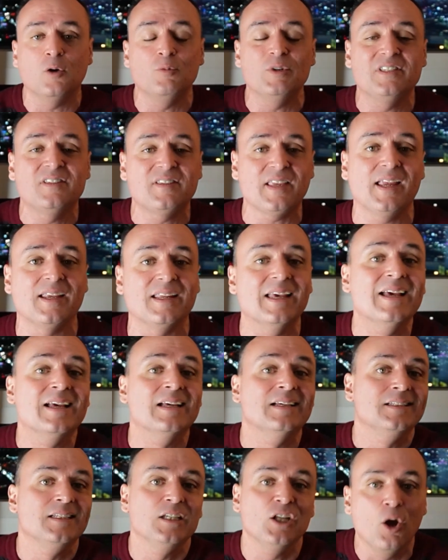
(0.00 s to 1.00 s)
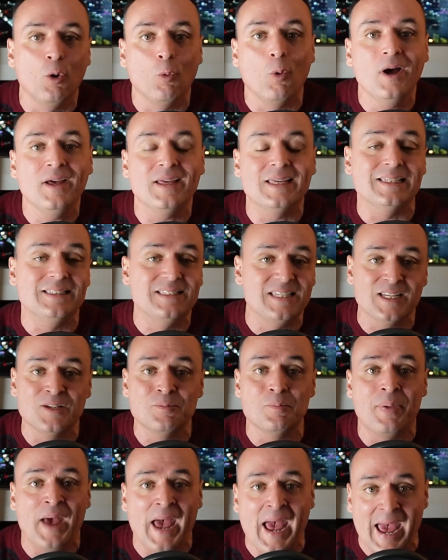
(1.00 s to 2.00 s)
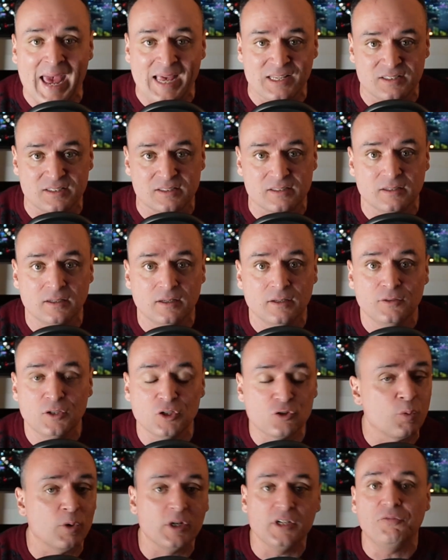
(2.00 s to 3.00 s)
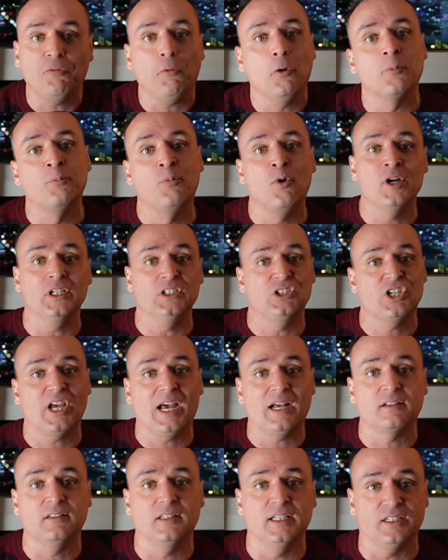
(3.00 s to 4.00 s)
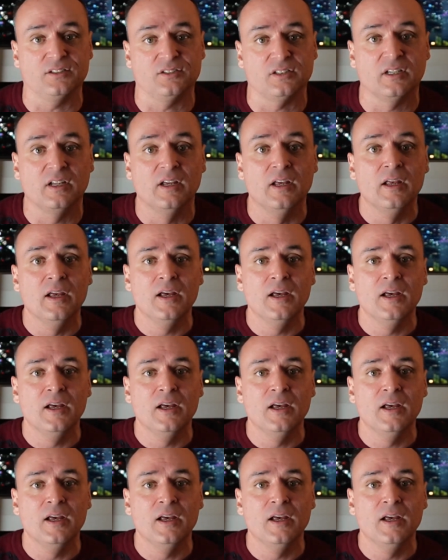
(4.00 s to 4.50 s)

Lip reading: We said, you know what? It didn't pass the 24-point checklist.